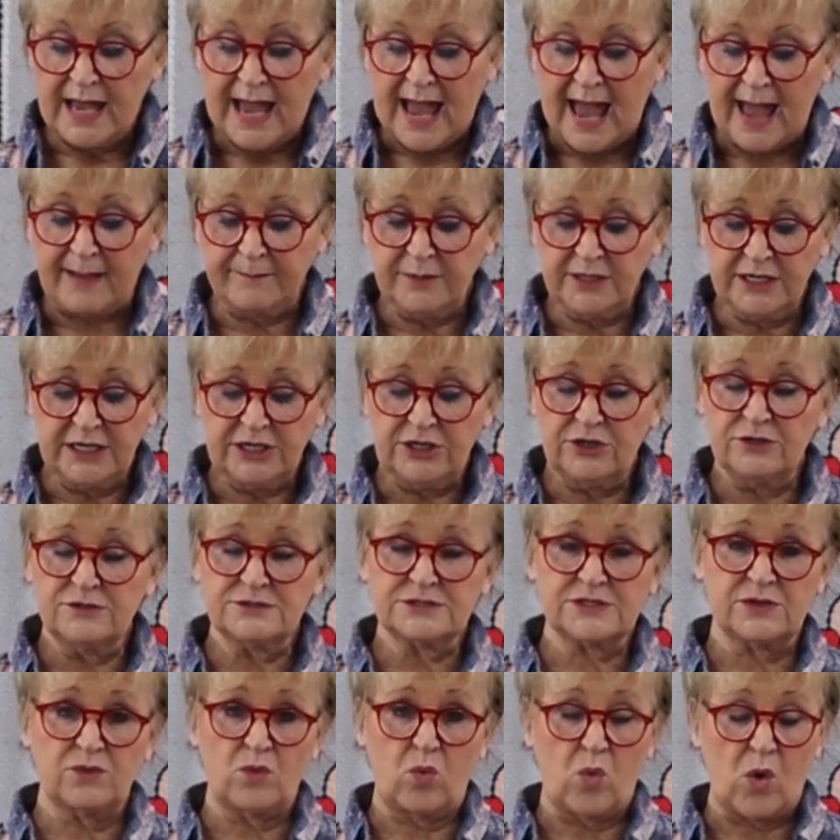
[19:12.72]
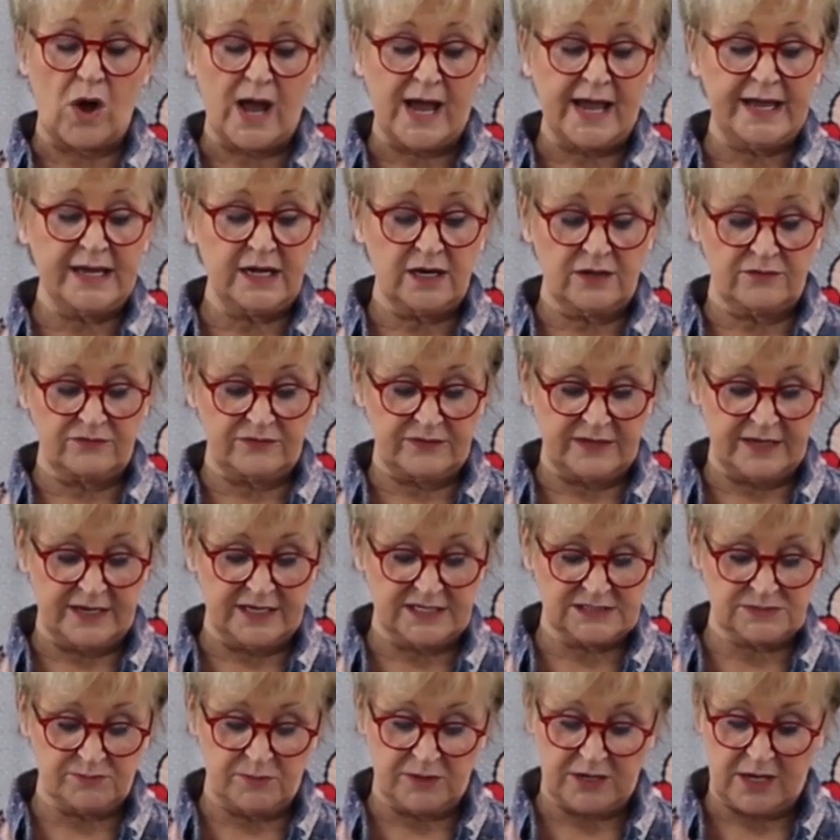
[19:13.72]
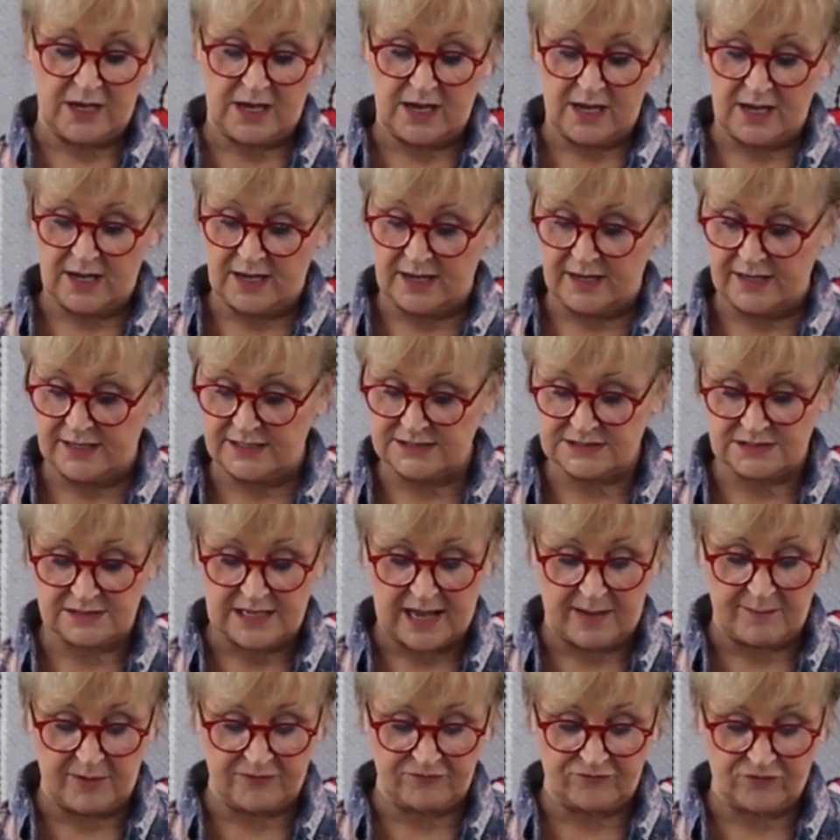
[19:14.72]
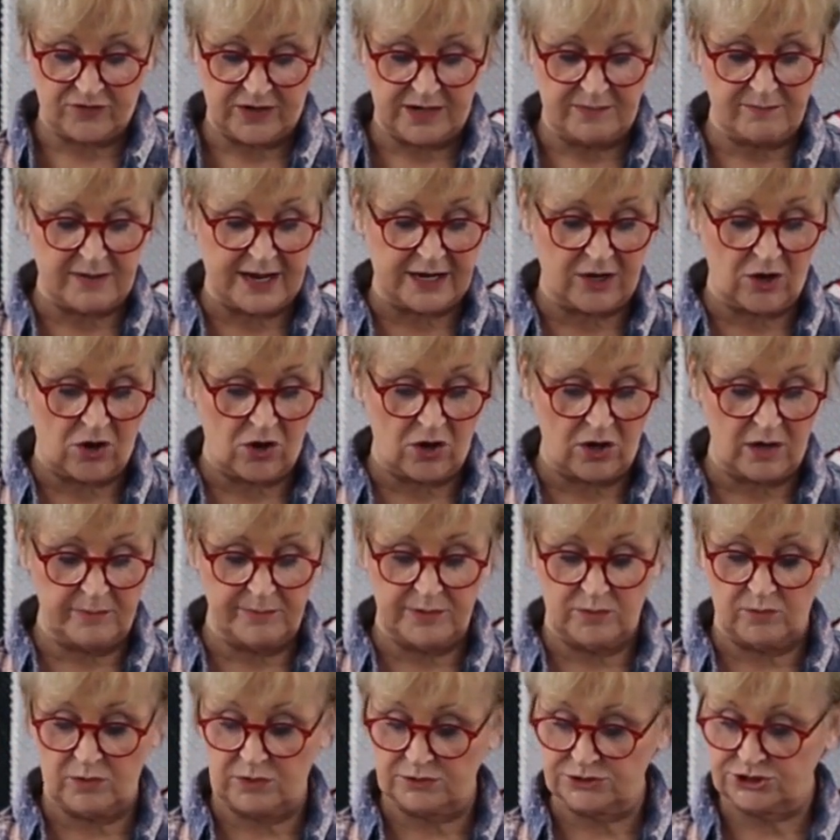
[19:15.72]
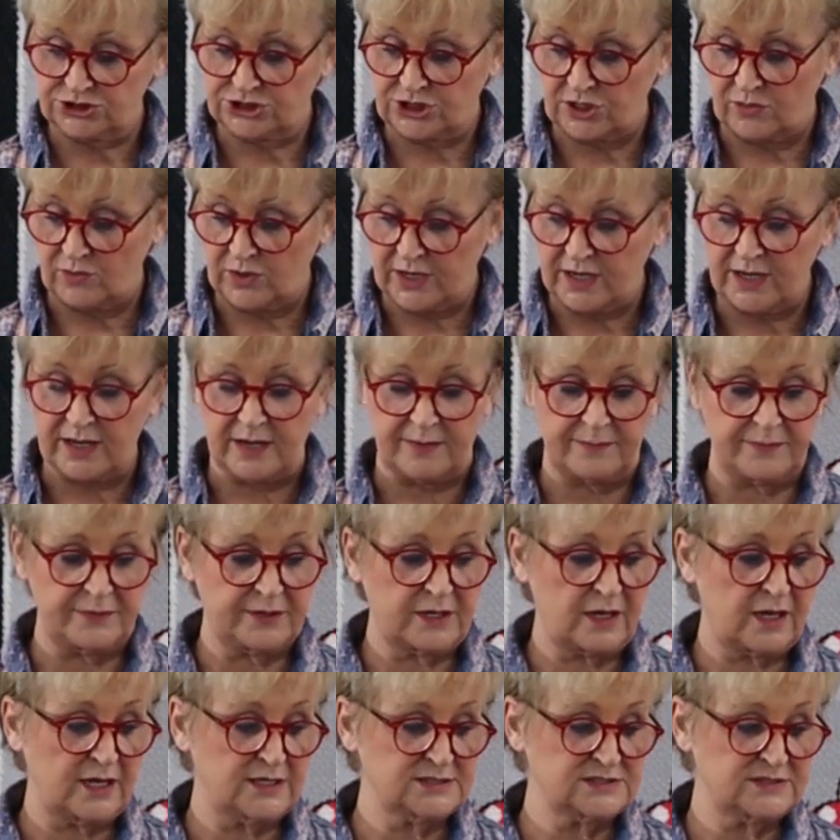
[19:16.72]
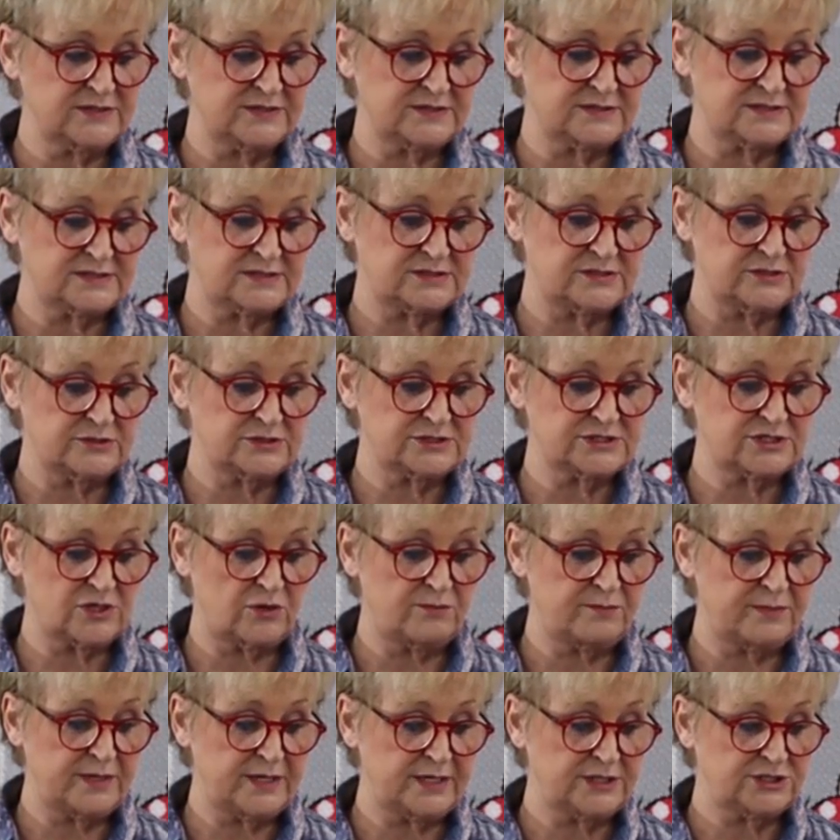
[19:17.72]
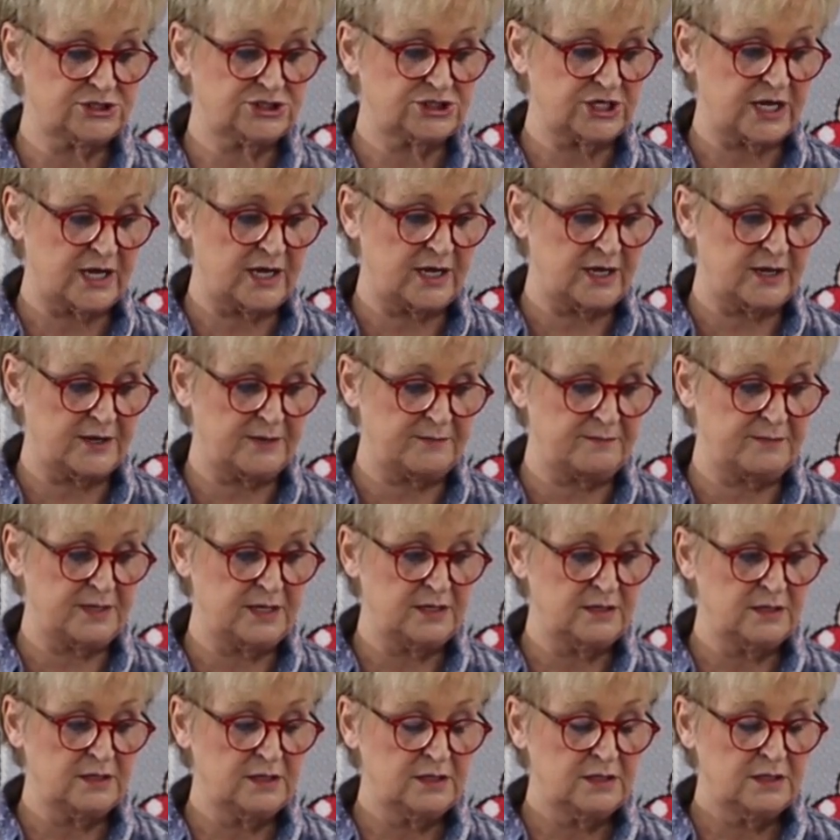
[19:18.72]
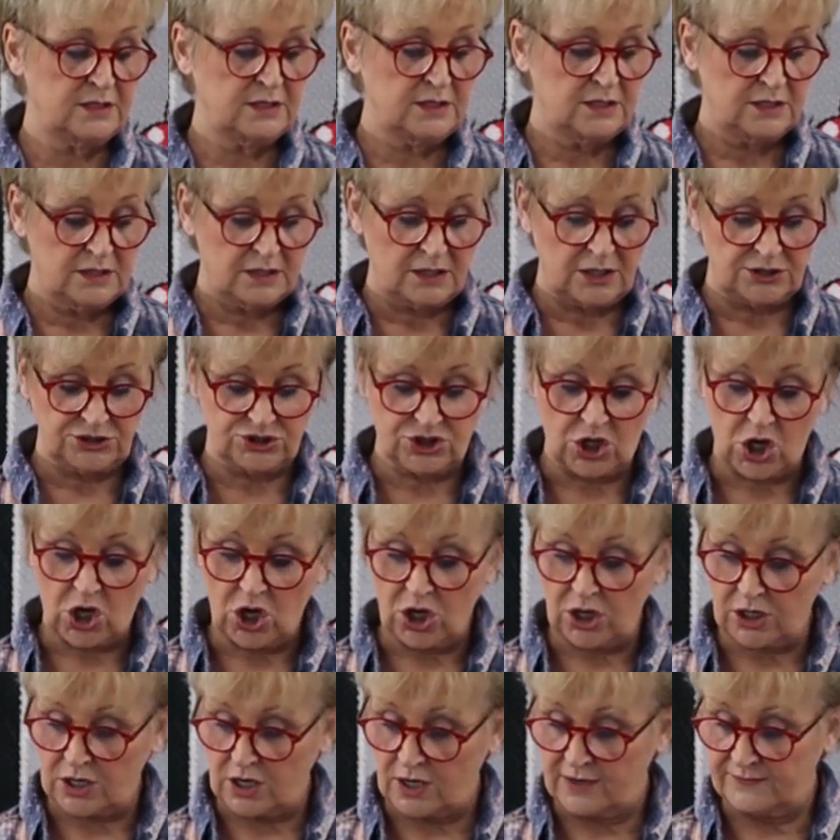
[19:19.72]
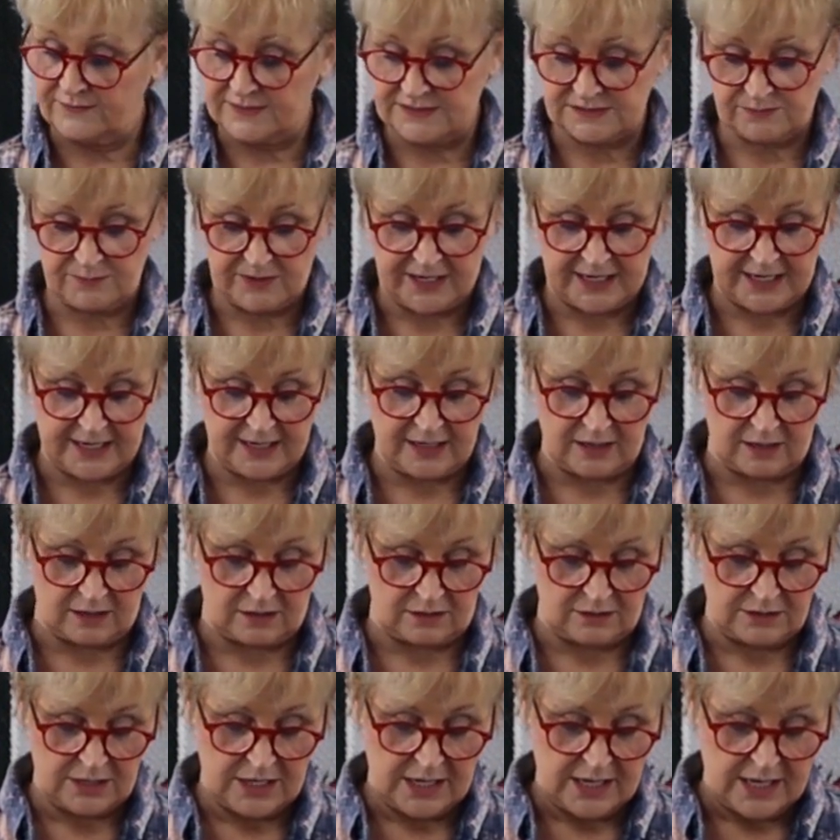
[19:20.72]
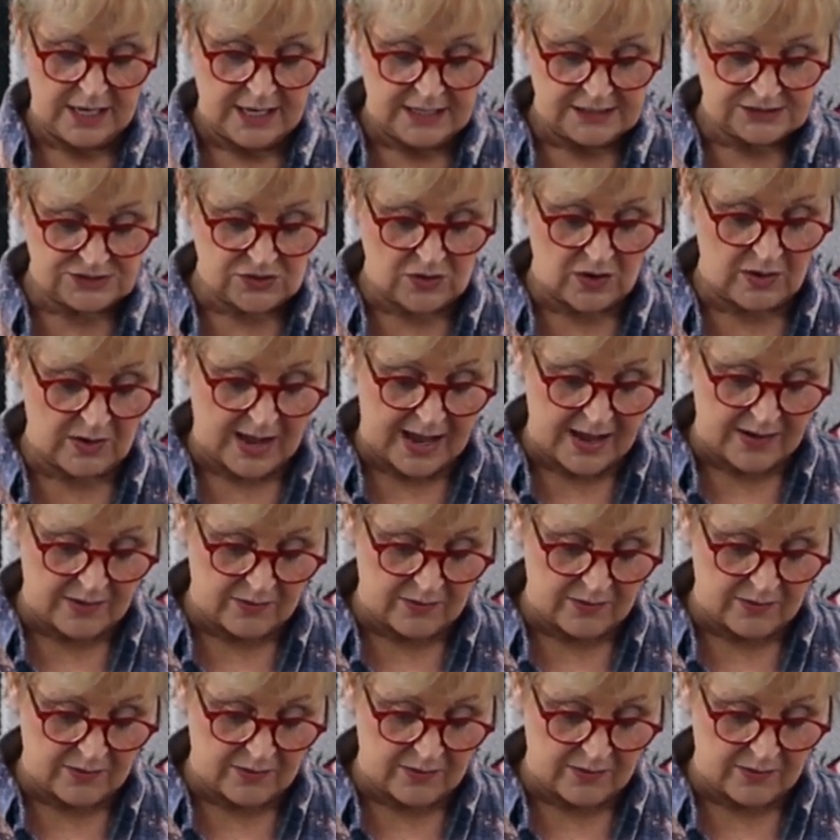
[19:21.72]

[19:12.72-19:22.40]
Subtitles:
I'm going to use the white on this because I'm afraid my carbon won't show up because there's so much dark on this panel. So